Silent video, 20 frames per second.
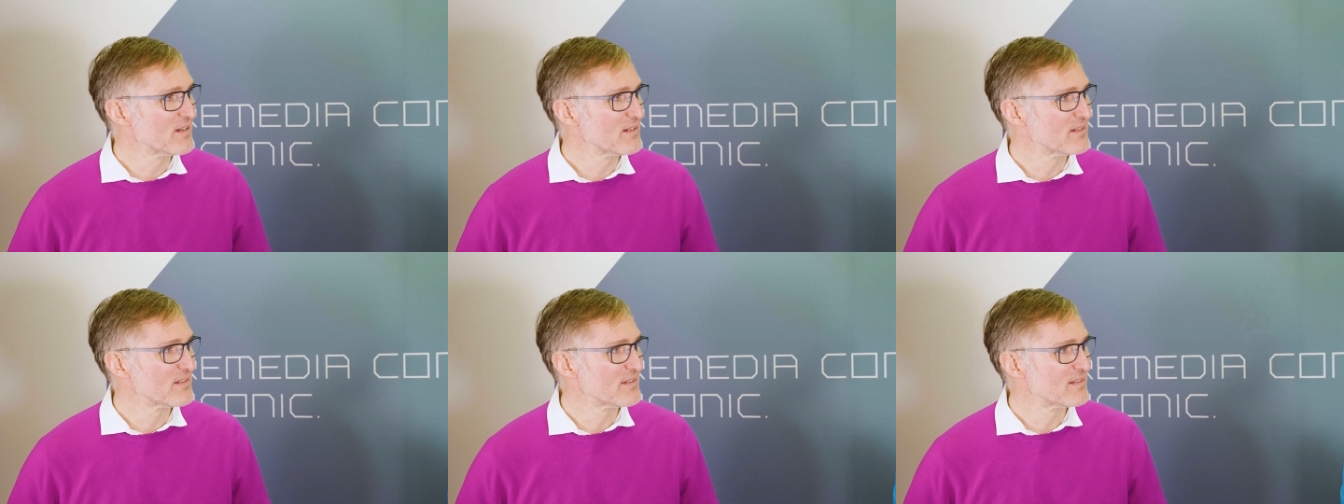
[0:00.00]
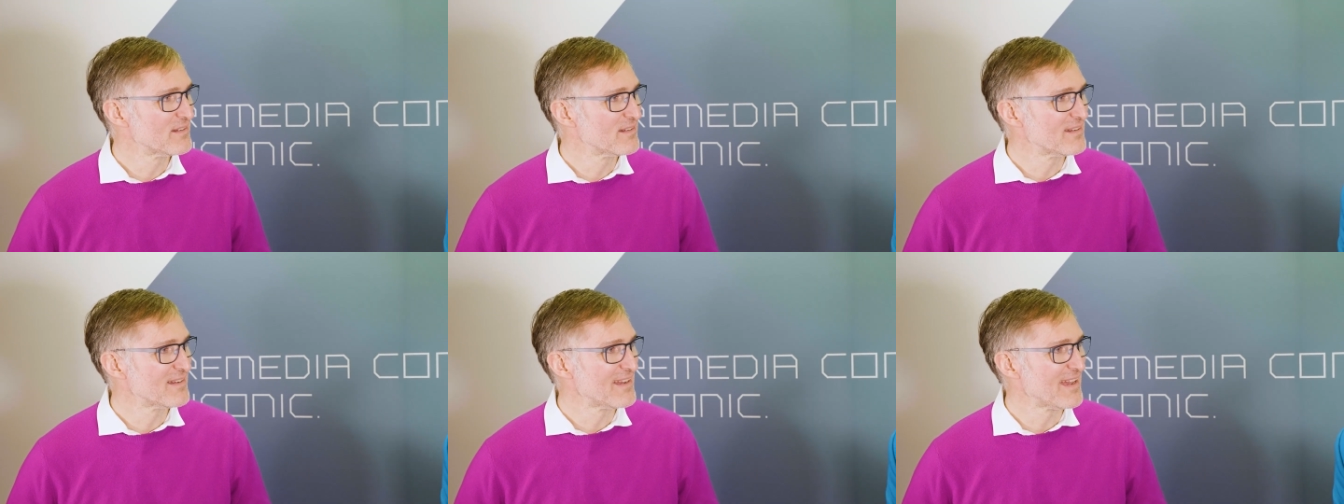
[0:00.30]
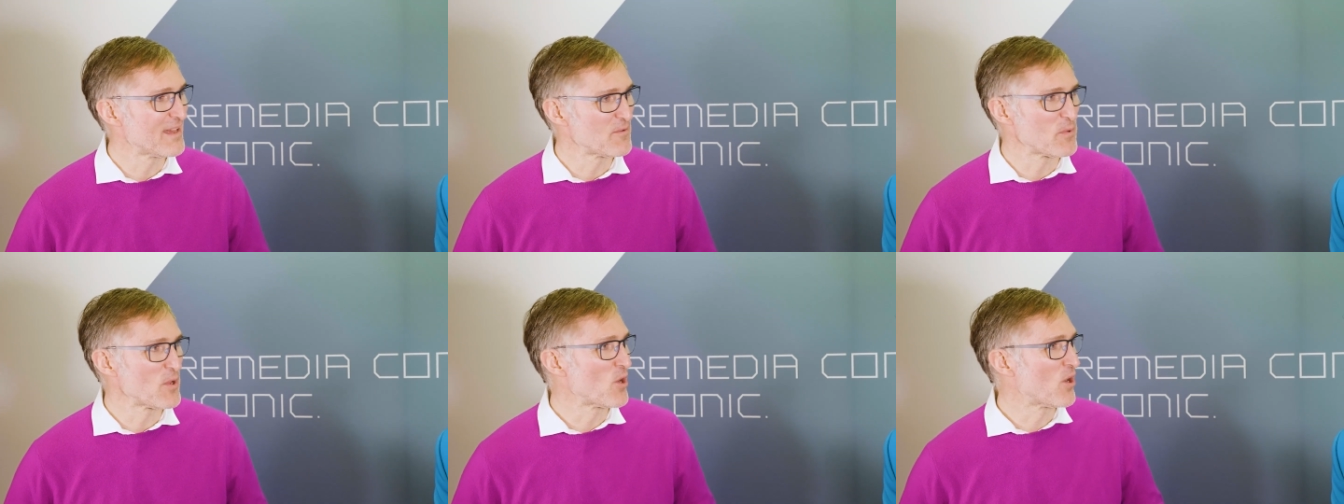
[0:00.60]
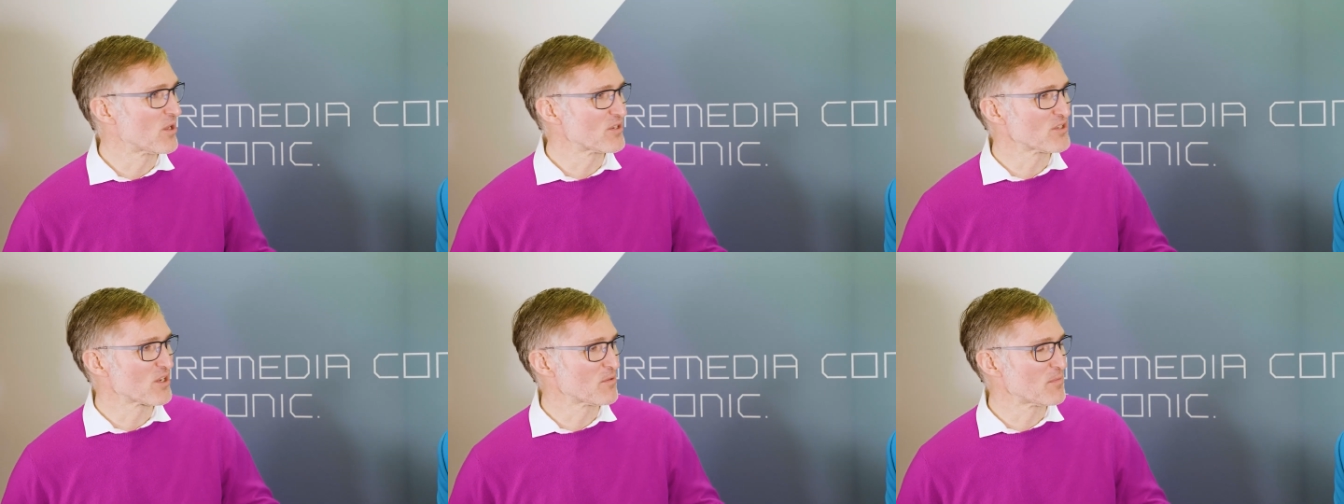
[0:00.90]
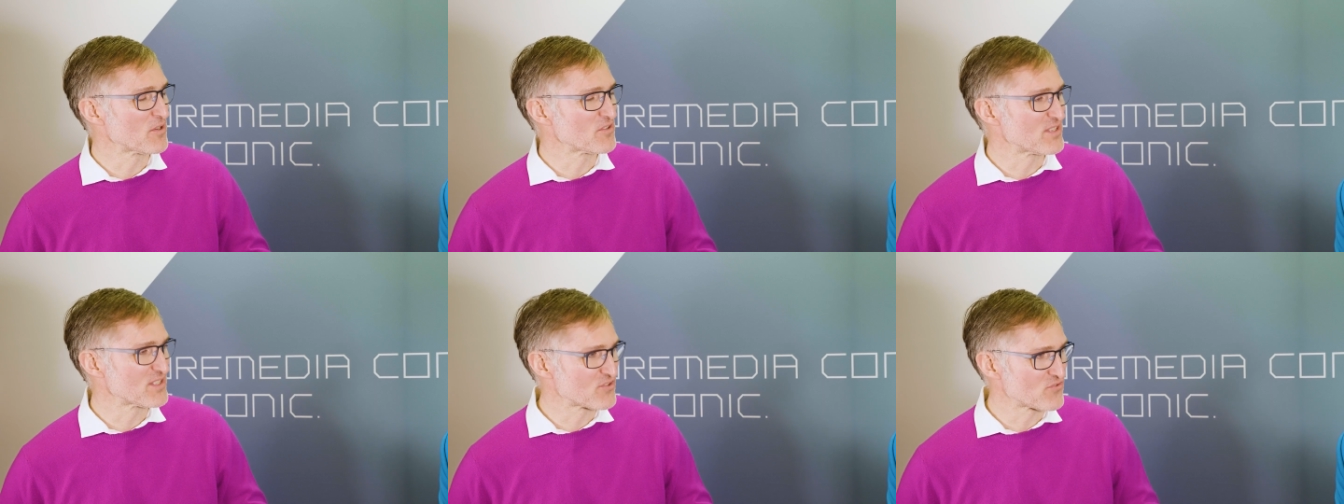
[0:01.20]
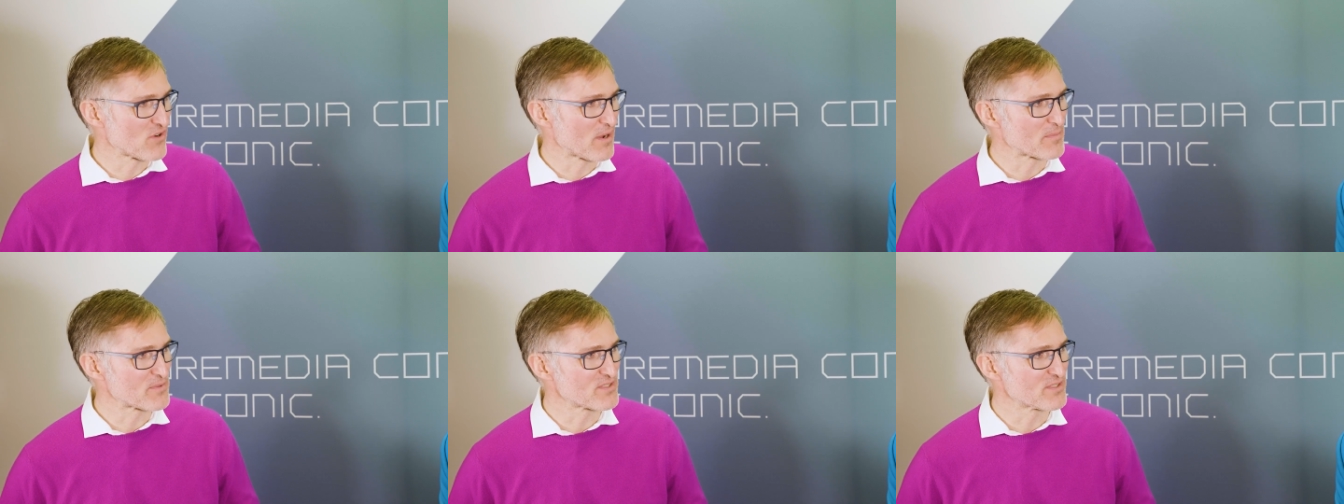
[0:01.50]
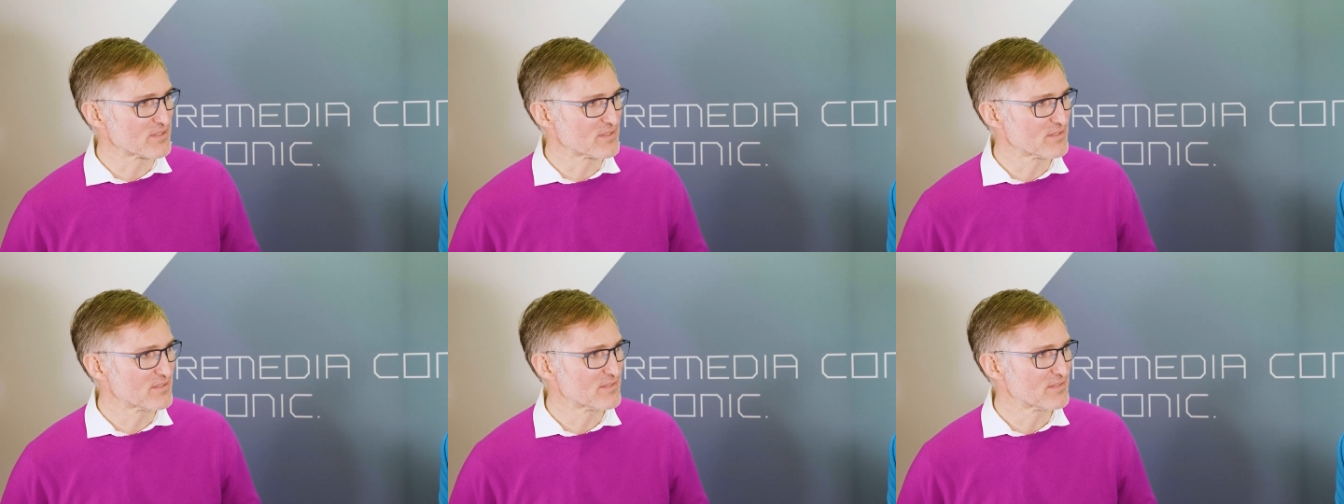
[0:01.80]
Mm-hmm. And we all talk about
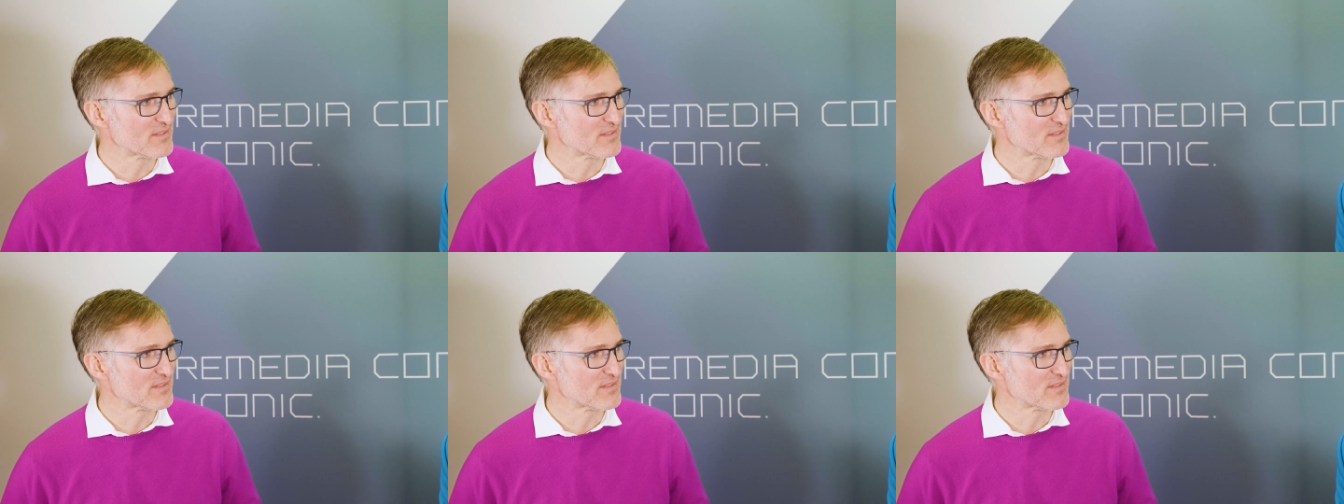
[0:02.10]
disruption.